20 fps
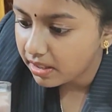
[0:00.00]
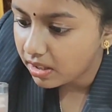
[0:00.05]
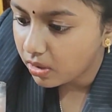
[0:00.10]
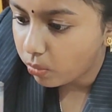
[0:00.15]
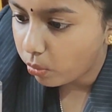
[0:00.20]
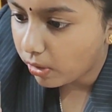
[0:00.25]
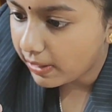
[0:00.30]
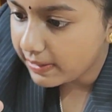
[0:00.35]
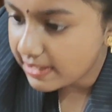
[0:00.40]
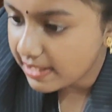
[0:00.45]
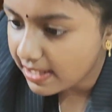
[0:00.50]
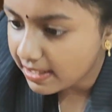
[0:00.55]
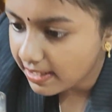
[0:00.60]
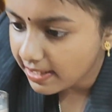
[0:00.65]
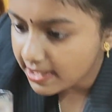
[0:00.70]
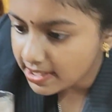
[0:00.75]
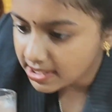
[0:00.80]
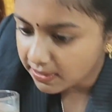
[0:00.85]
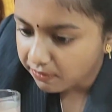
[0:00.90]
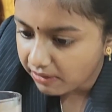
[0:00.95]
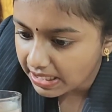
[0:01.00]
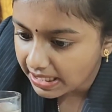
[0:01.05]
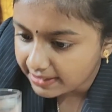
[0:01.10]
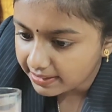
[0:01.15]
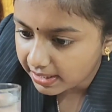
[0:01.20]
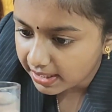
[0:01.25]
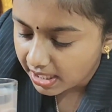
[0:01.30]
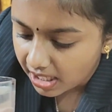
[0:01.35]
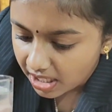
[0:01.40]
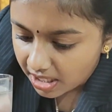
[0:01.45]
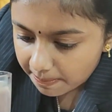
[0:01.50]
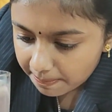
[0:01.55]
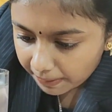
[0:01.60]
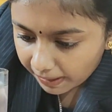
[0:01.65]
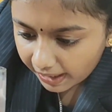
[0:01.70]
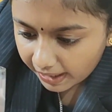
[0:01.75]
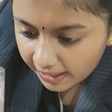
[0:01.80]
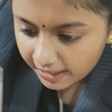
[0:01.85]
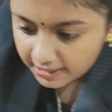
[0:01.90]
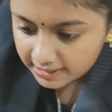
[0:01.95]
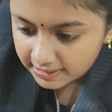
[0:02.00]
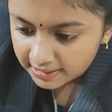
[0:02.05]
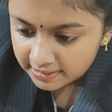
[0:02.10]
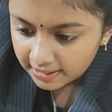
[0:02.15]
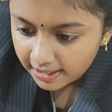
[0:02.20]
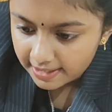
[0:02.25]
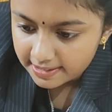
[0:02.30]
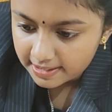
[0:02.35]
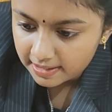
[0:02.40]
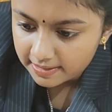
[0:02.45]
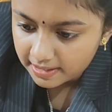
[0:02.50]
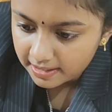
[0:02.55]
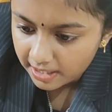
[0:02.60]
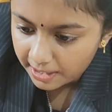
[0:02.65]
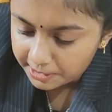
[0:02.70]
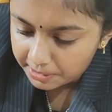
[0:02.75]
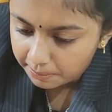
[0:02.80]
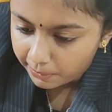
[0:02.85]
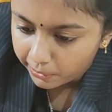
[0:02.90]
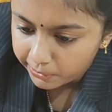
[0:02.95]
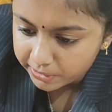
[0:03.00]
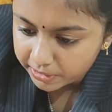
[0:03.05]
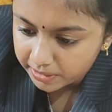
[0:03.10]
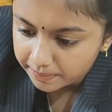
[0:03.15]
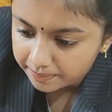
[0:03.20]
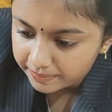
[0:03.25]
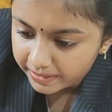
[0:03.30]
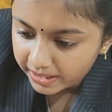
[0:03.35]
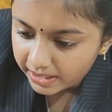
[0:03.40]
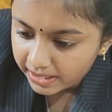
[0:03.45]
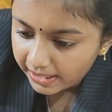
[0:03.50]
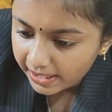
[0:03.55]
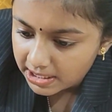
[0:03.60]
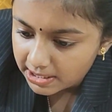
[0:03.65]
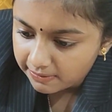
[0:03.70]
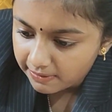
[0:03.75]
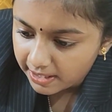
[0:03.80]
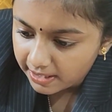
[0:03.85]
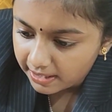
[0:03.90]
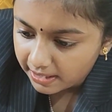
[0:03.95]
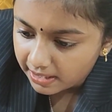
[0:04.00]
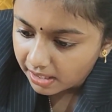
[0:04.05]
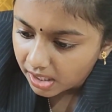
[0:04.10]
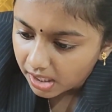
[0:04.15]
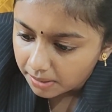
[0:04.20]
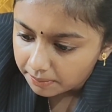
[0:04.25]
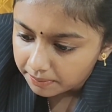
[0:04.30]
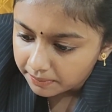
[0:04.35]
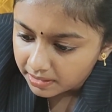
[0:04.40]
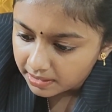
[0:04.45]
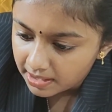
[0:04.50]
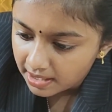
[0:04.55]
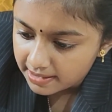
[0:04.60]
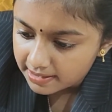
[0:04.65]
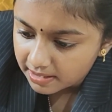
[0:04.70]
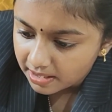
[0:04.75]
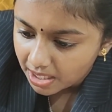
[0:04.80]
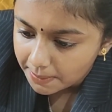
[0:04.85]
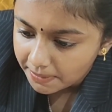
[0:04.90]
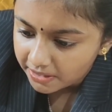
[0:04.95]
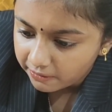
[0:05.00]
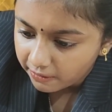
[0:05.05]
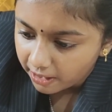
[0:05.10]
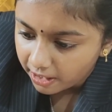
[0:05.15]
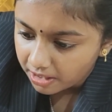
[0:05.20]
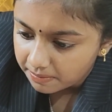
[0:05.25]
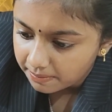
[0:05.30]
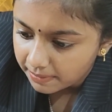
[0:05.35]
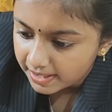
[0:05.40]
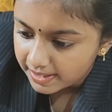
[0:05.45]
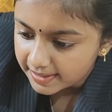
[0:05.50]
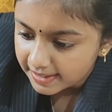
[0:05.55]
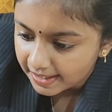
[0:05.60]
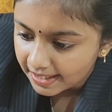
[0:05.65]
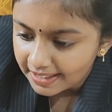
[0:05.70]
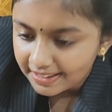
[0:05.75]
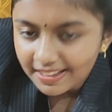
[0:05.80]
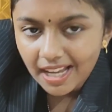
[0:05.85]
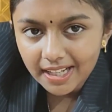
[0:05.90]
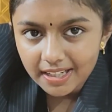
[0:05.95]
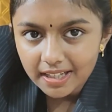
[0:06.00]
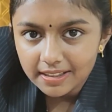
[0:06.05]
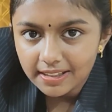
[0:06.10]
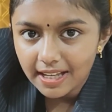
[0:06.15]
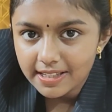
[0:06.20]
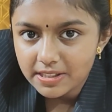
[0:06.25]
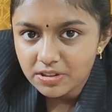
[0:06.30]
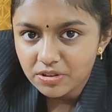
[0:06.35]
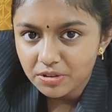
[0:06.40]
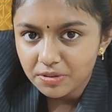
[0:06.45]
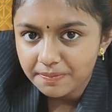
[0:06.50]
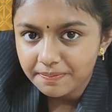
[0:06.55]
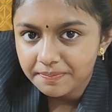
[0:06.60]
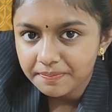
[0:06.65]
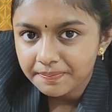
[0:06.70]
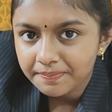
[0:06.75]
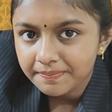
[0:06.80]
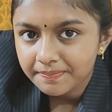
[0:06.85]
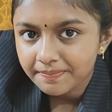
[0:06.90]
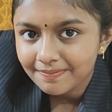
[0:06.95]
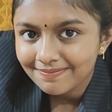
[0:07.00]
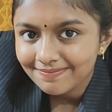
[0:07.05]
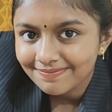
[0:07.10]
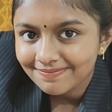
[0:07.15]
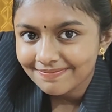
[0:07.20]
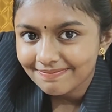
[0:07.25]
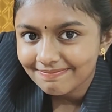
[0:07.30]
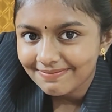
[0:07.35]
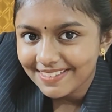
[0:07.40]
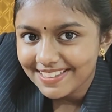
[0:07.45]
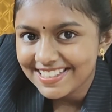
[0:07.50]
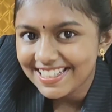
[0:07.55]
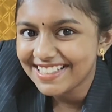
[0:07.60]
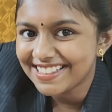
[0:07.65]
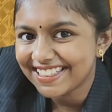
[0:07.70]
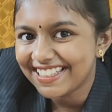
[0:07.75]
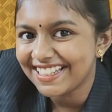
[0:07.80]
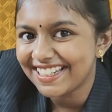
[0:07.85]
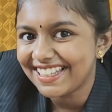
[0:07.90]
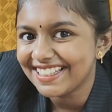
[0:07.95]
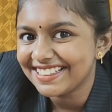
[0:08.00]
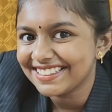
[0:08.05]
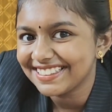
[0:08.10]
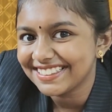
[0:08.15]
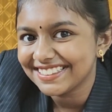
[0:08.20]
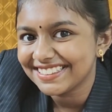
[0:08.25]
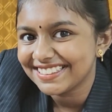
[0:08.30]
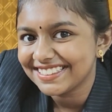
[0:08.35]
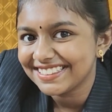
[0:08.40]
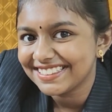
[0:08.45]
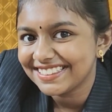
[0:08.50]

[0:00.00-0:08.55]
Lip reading: the water is filling the cup and the raisins are at the bottom. It's very calm, nice calm environment, like a classroom. Just kidding.